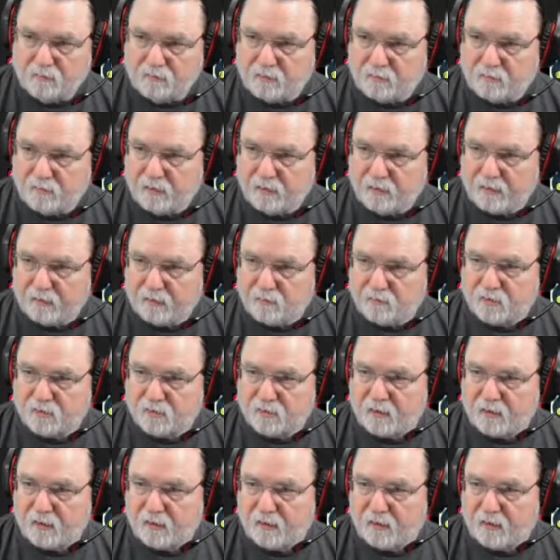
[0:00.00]
later
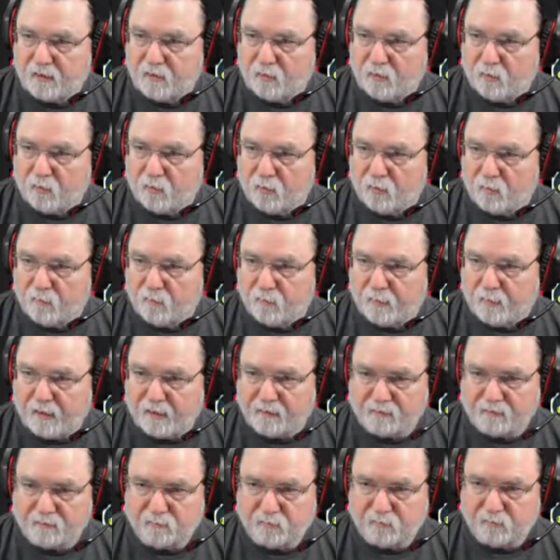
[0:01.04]
today or
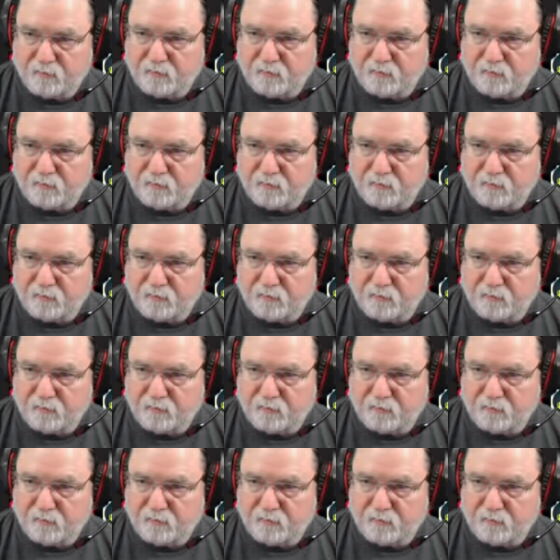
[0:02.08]
possibly